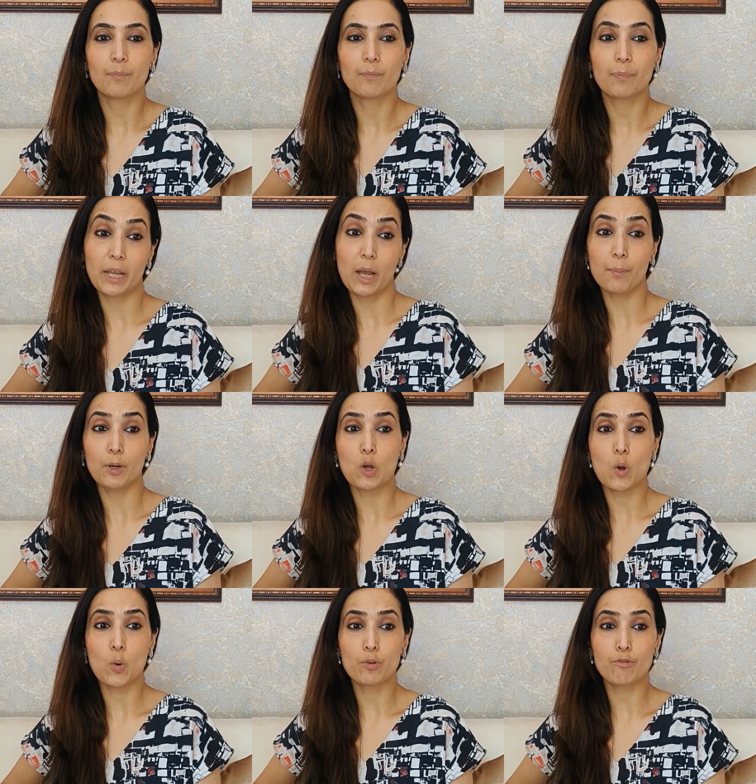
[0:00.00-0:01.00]
pick up a
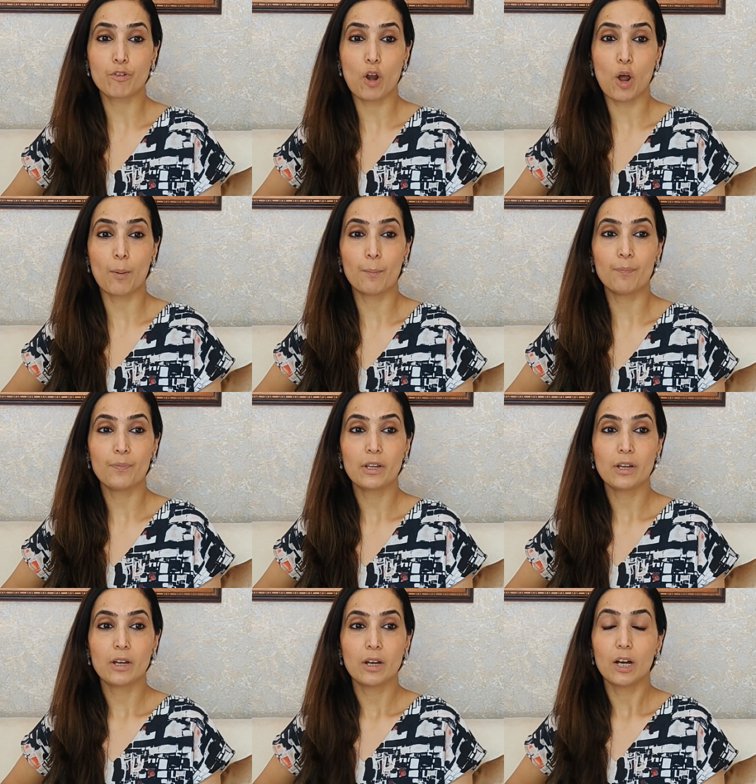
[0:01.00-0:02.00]
quote from
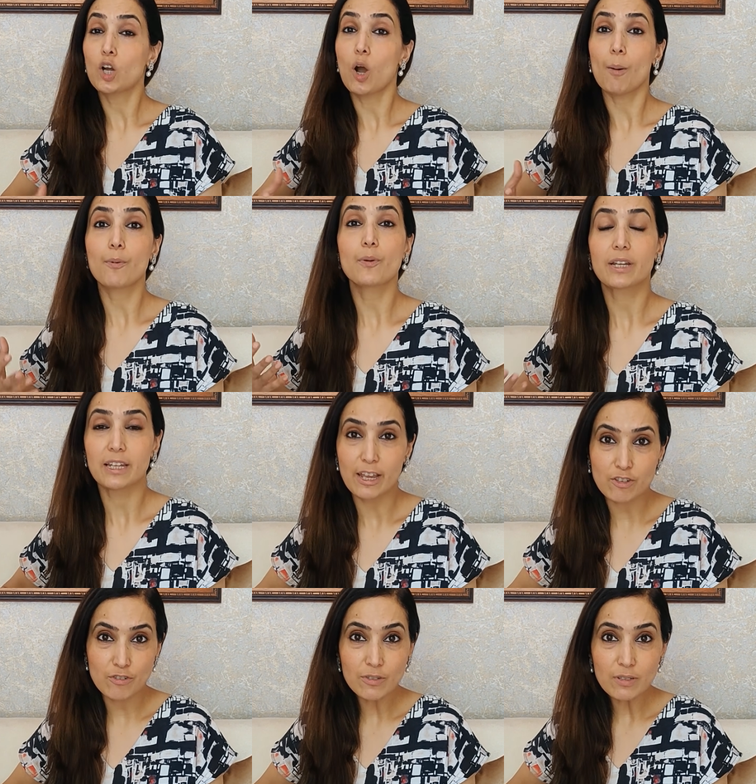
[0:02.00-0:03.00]
a corporate
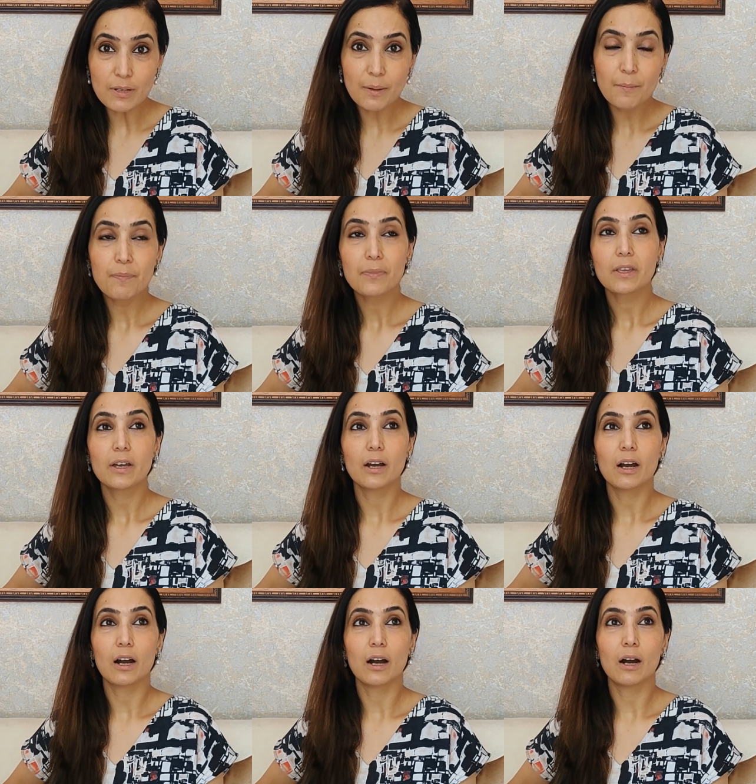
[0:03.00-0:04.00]
legend
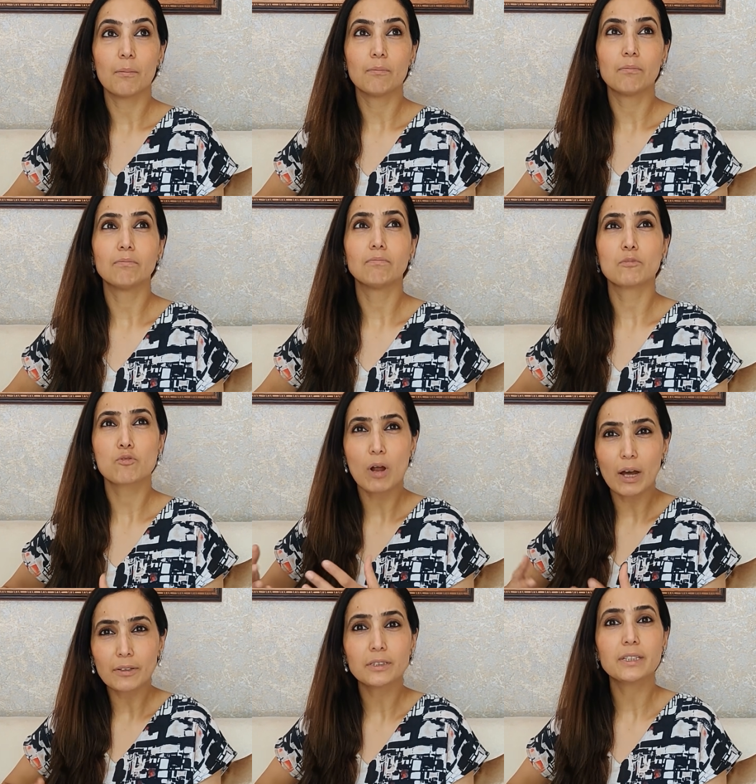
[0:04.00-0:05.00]

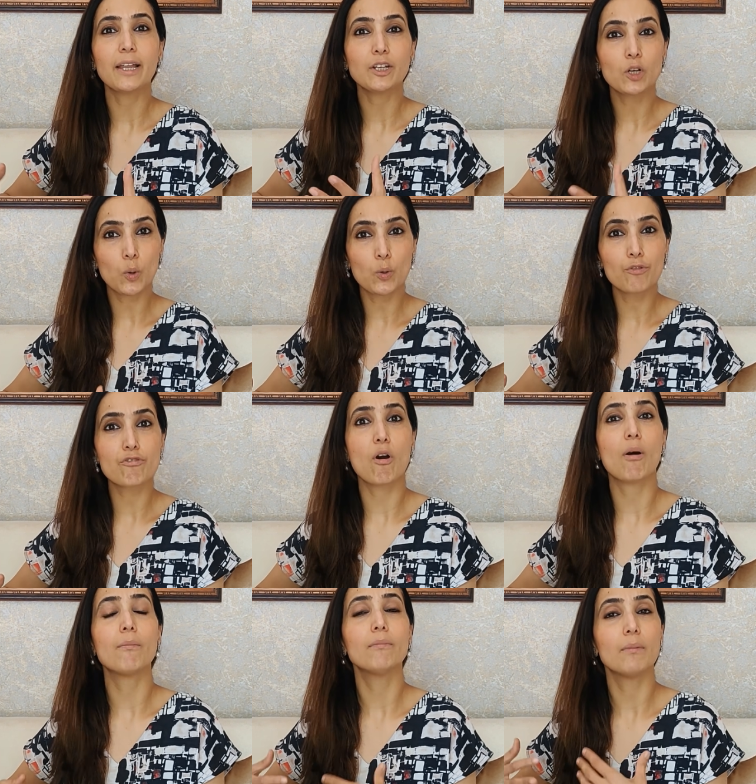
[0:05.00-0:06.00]
rather than a quote
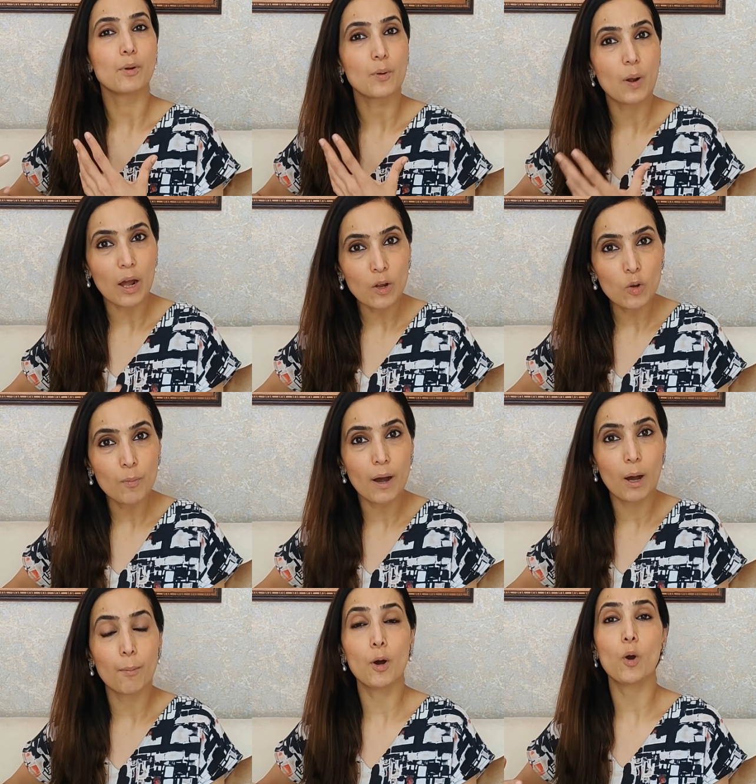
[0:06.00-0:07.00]
from Barack
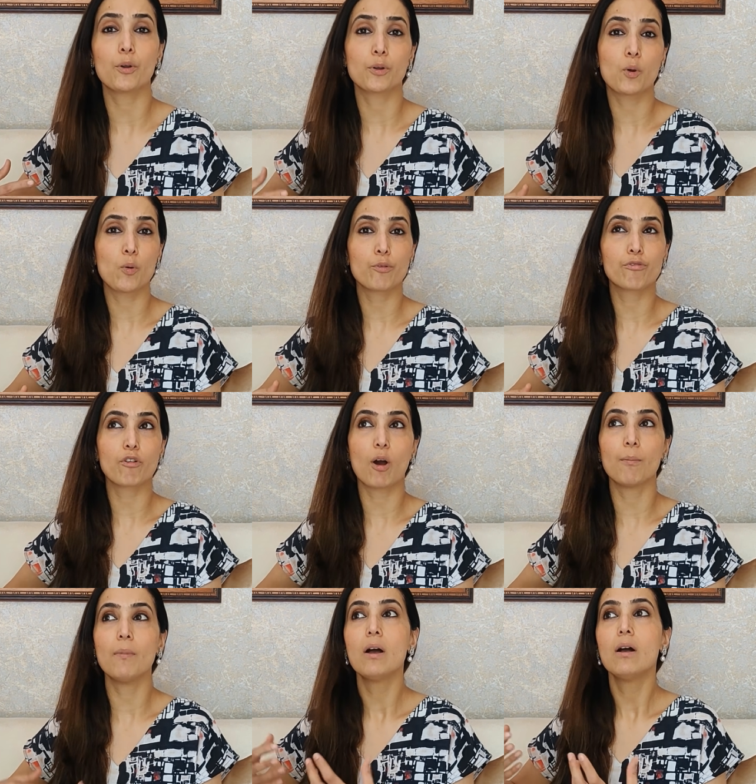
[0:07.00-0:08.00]
Obama or a quote
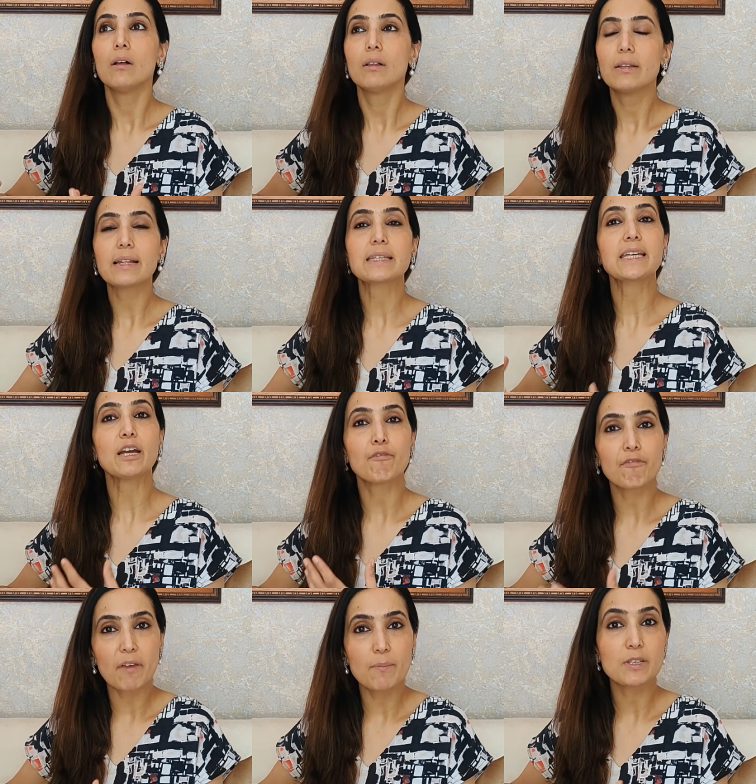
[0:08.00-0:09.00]
from, let's say, a
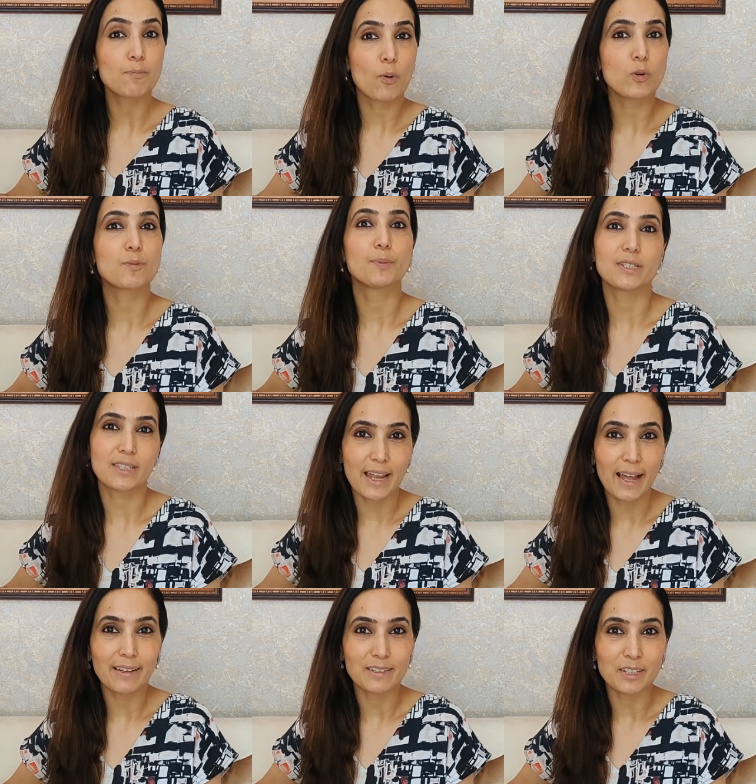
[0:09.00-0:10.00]
famous sports
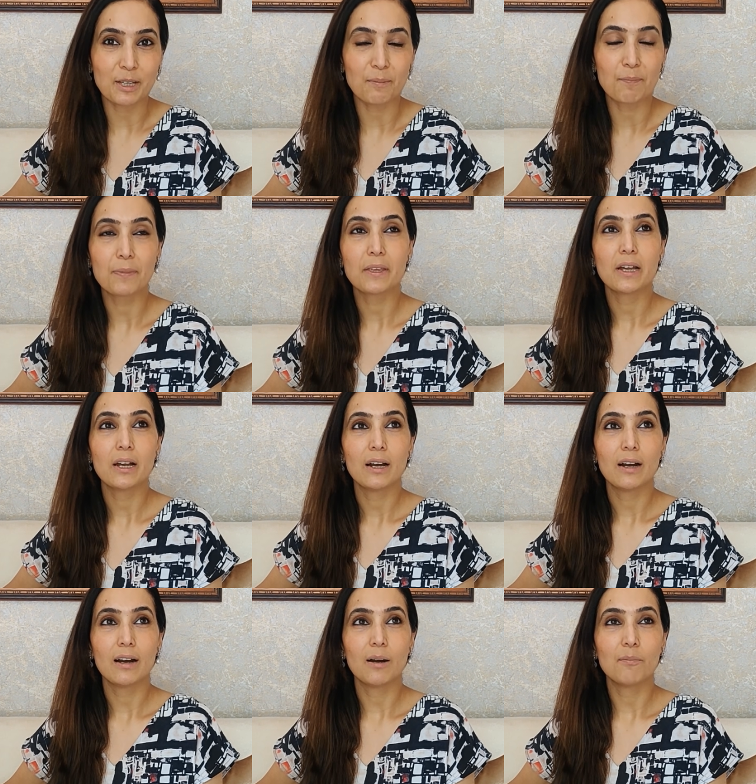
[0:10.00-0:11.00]
personality.
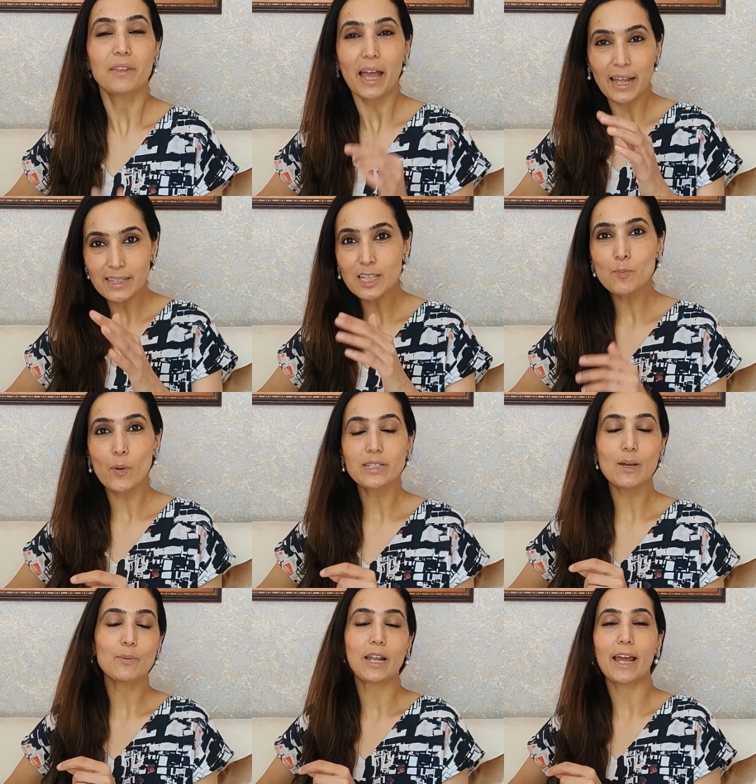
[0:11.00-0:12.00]
At this point,
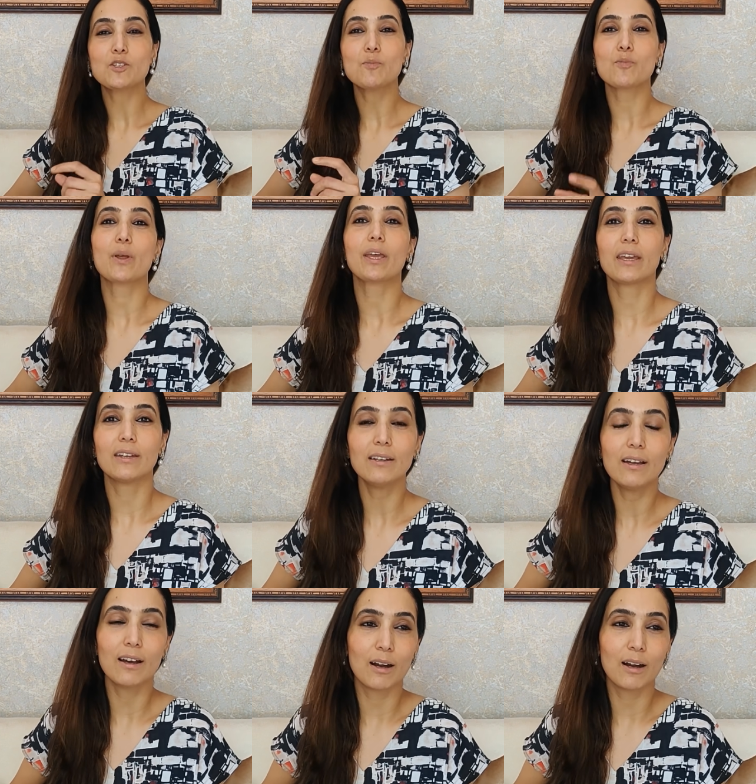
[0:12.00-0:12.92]
I would like to bring in